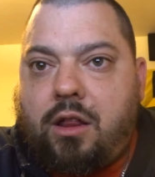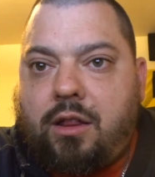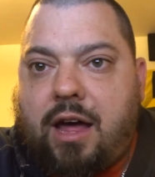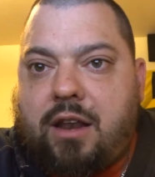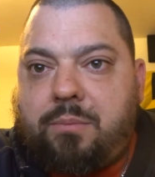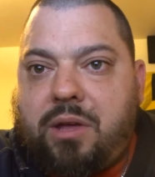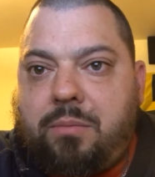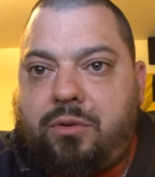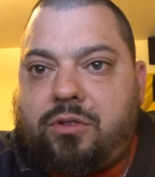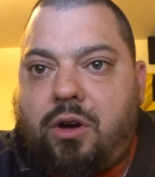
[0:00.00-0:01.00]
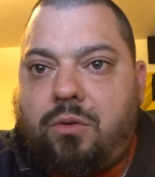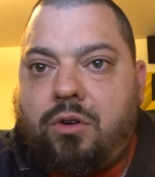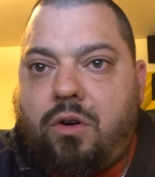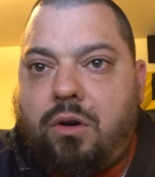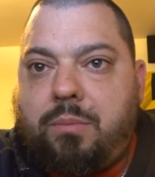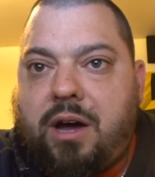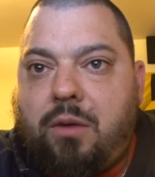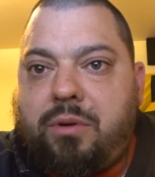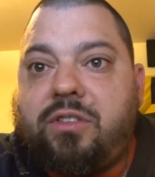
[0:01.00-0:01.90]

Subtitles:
a lot of people don't know about,